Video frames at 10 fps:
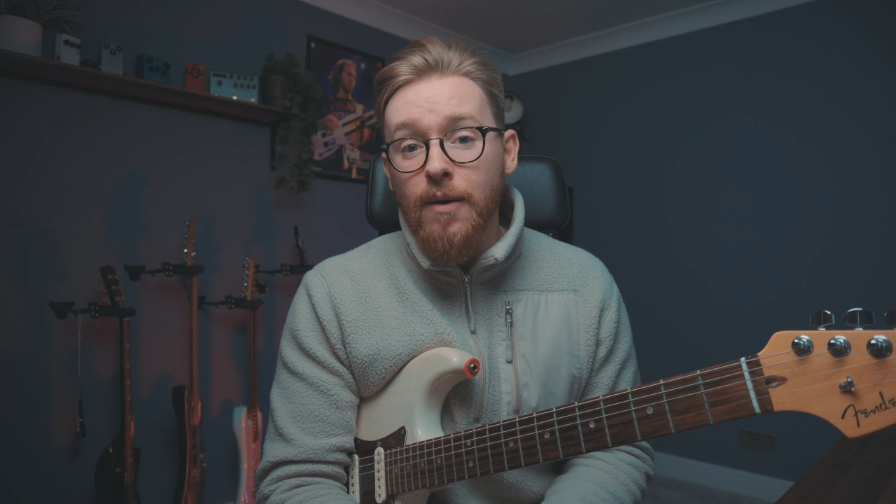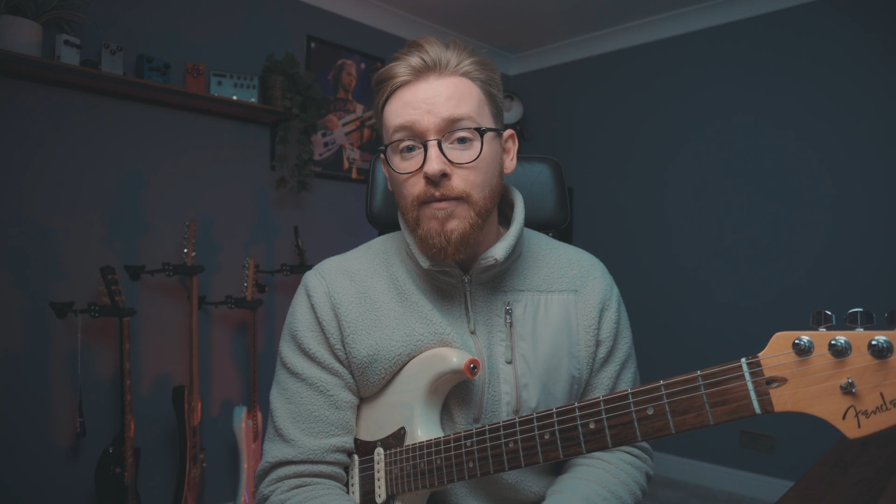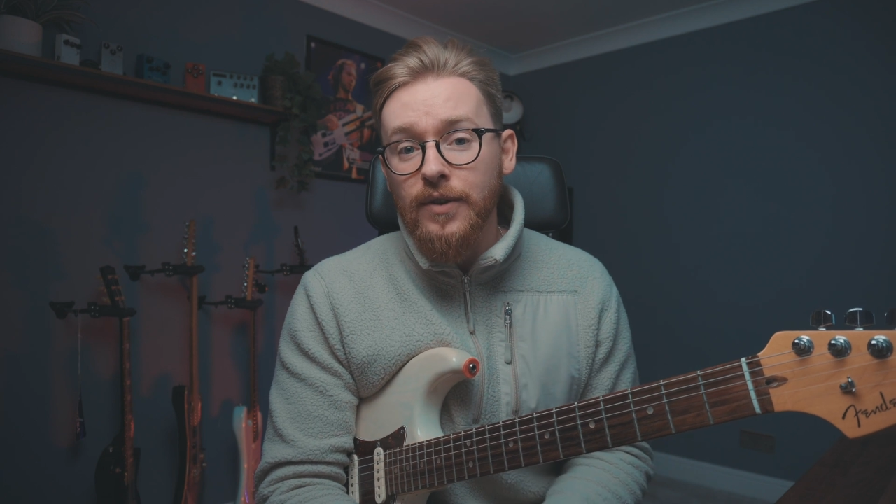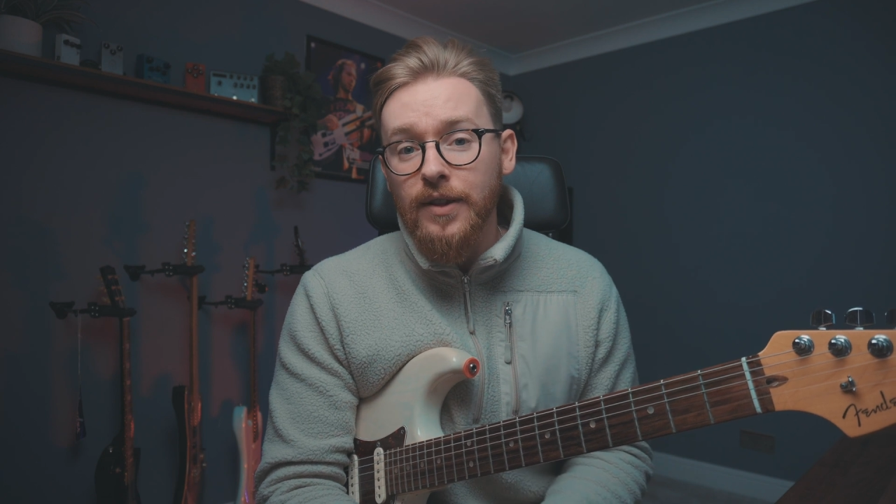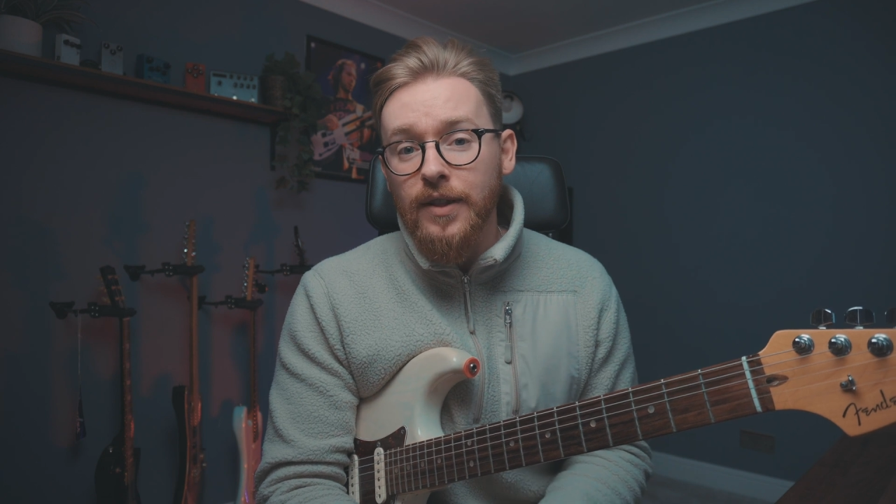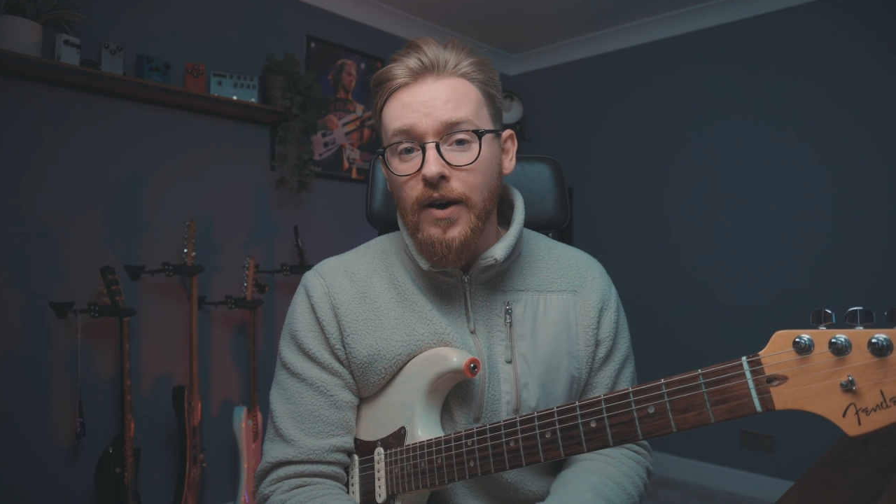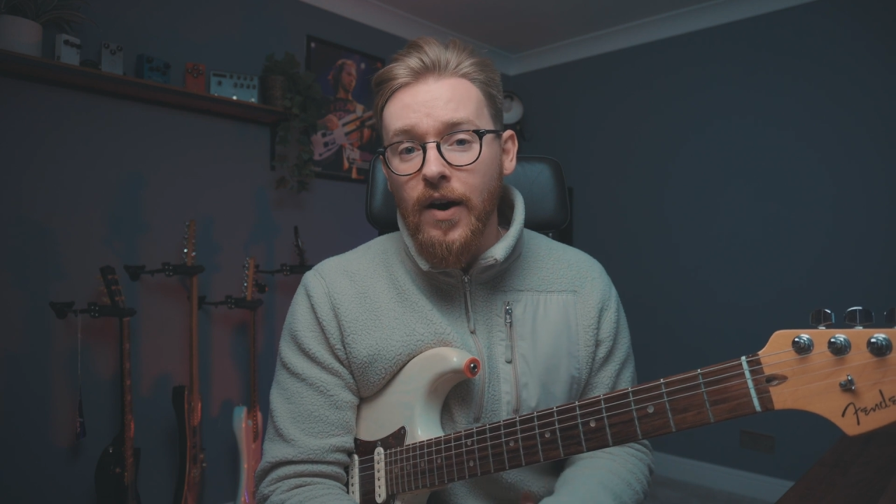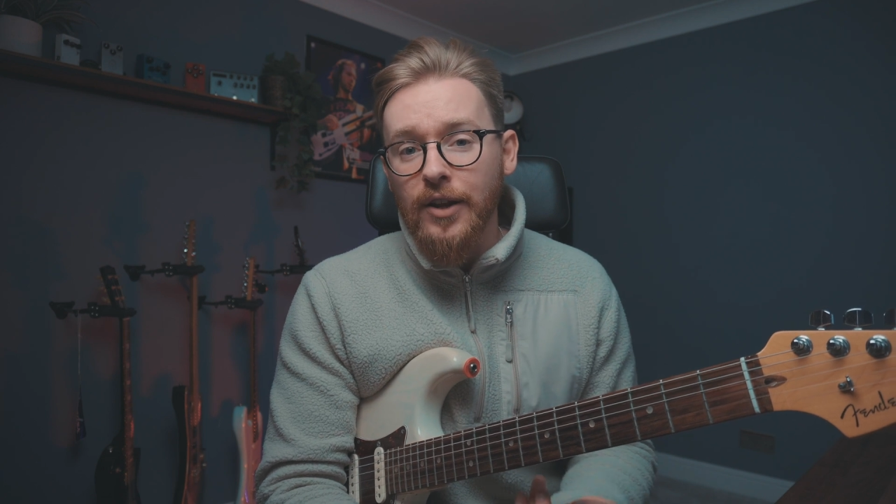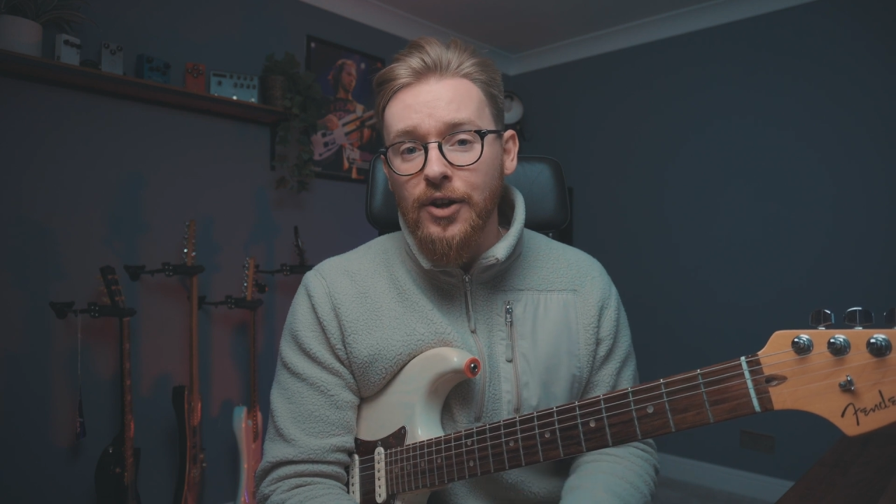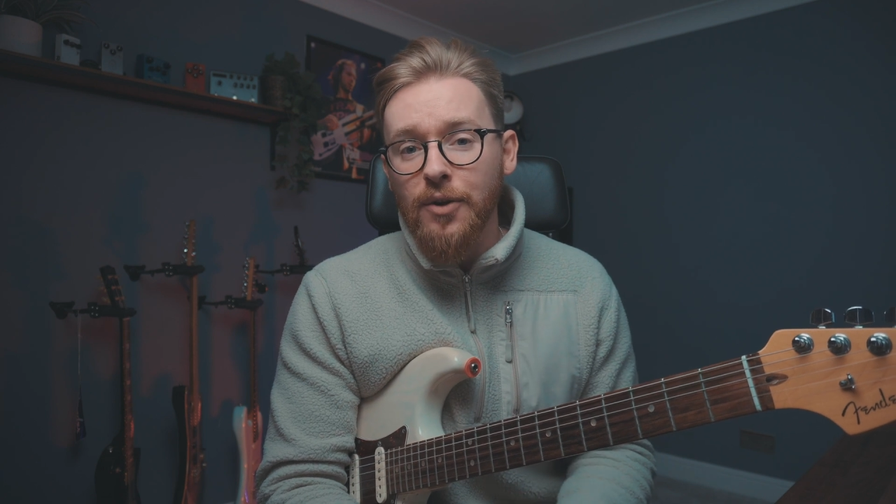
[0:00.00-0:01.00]
confident that
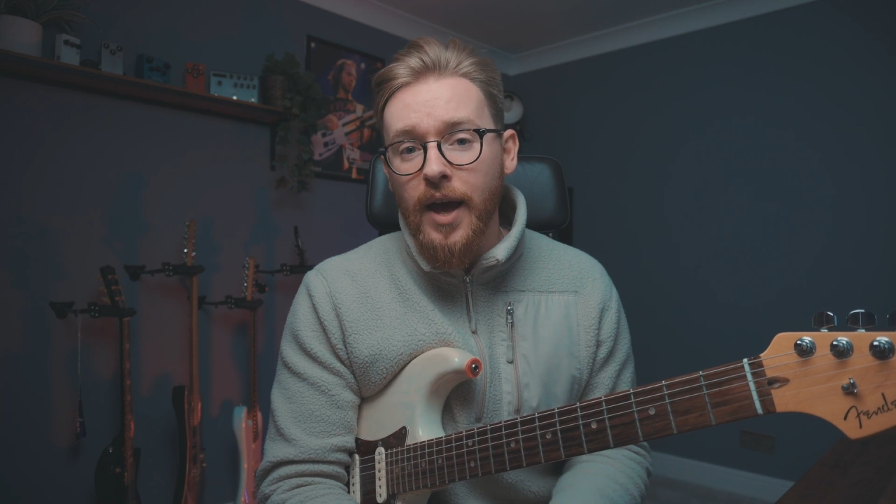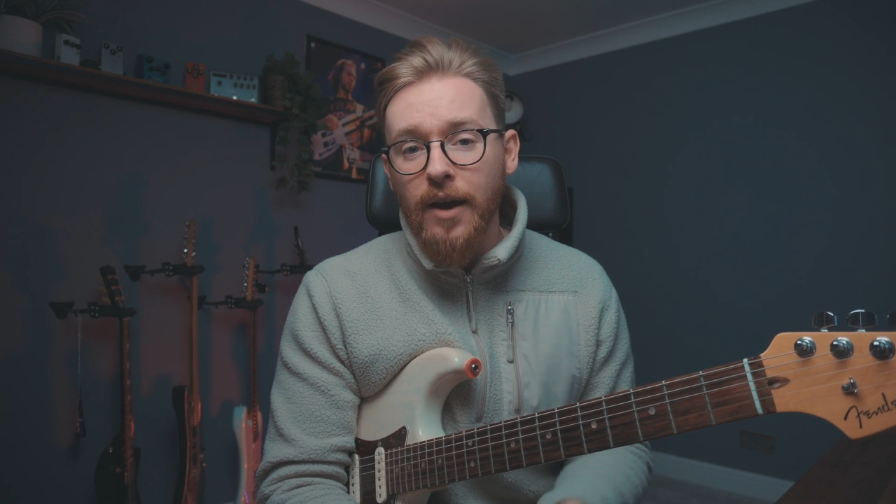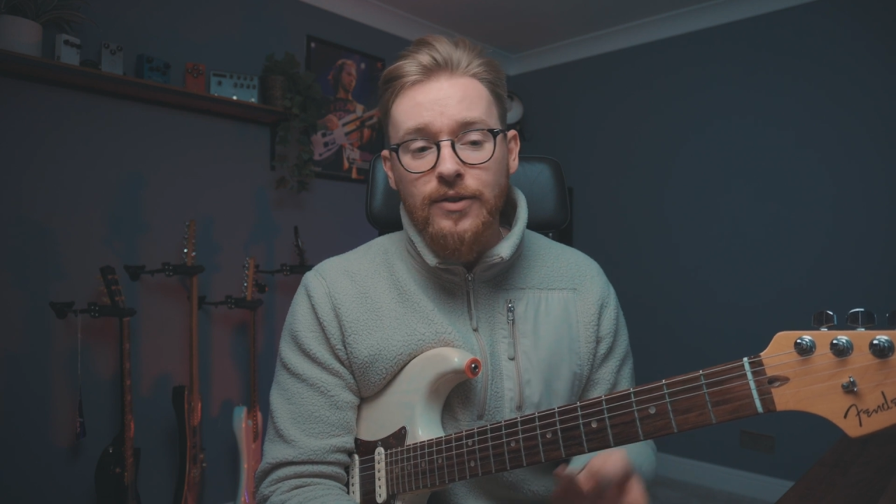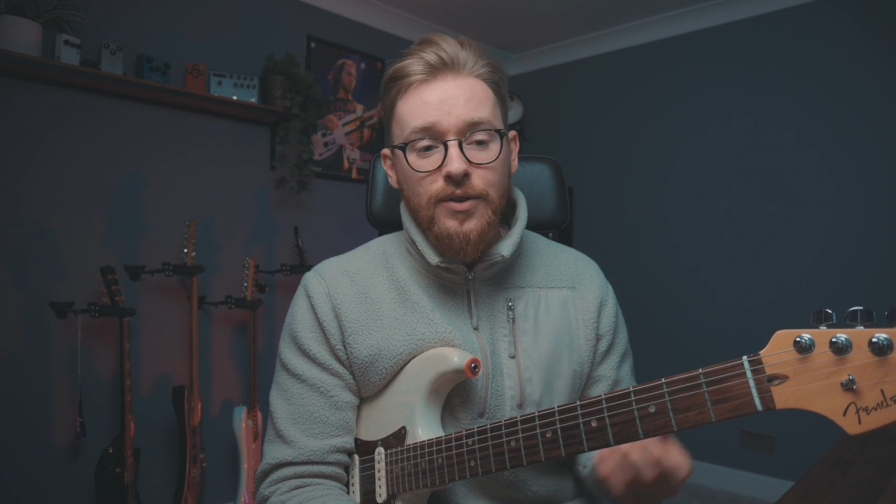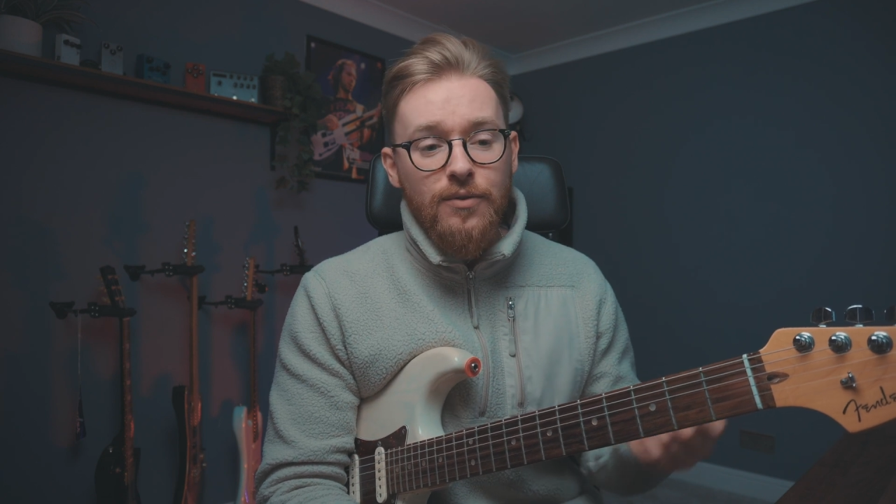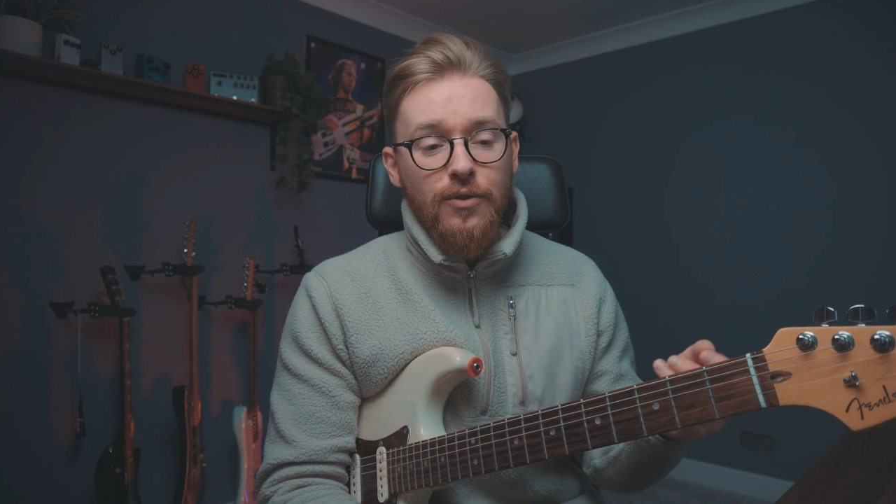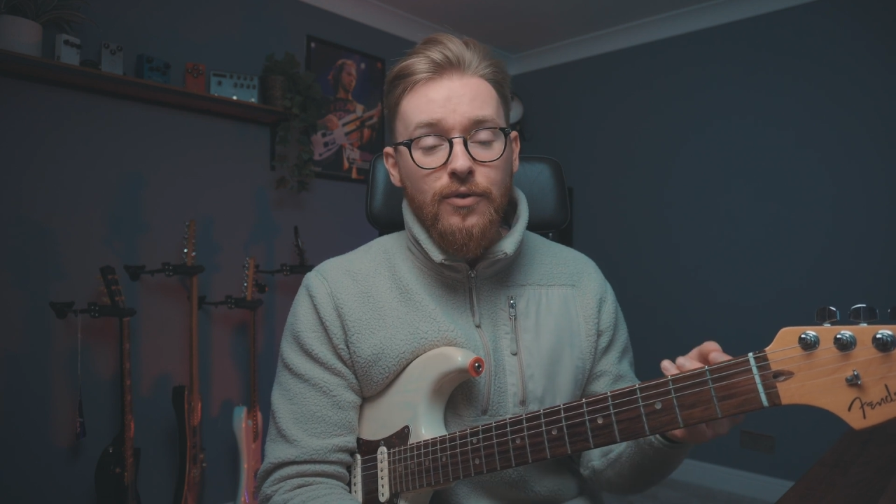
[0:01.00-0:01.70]
I knew how to